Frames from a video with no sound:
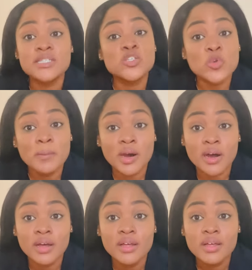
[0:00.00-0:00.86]

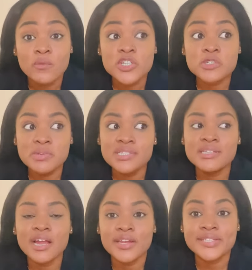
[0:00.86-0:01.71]
swimmer, which means
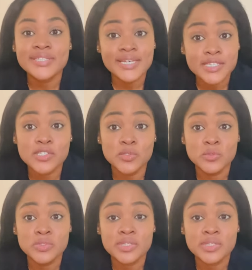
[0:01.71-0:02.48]
they're going to test you.